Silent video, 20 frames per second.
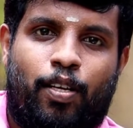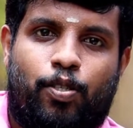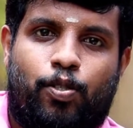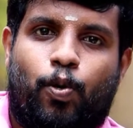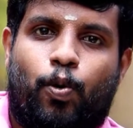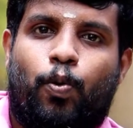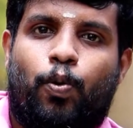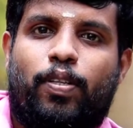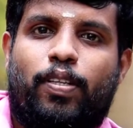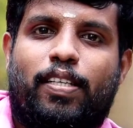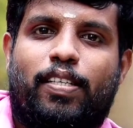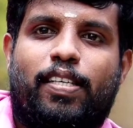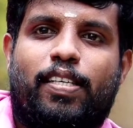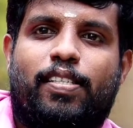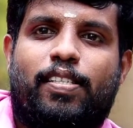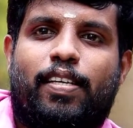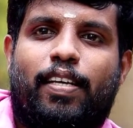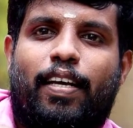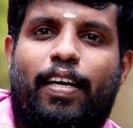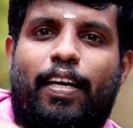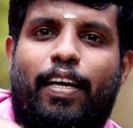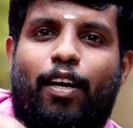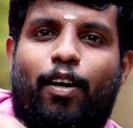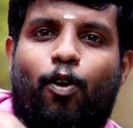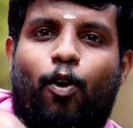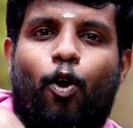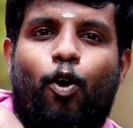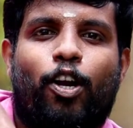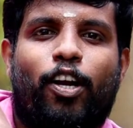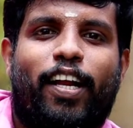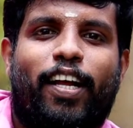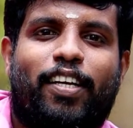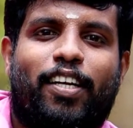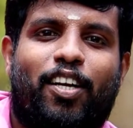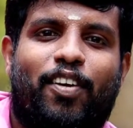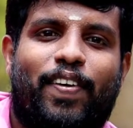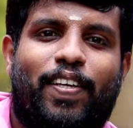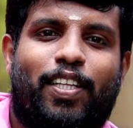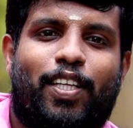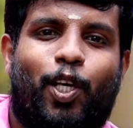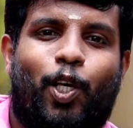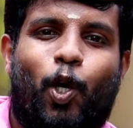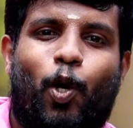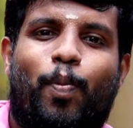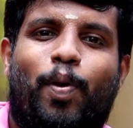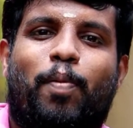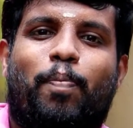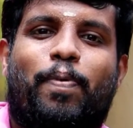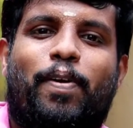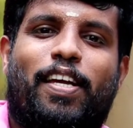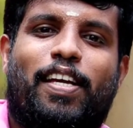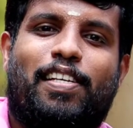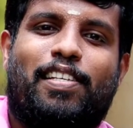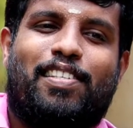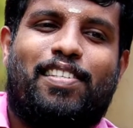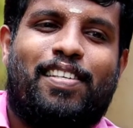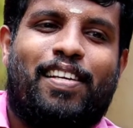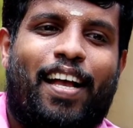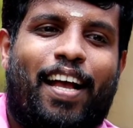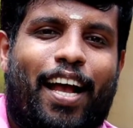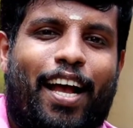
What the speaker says: So this is correlated with human beings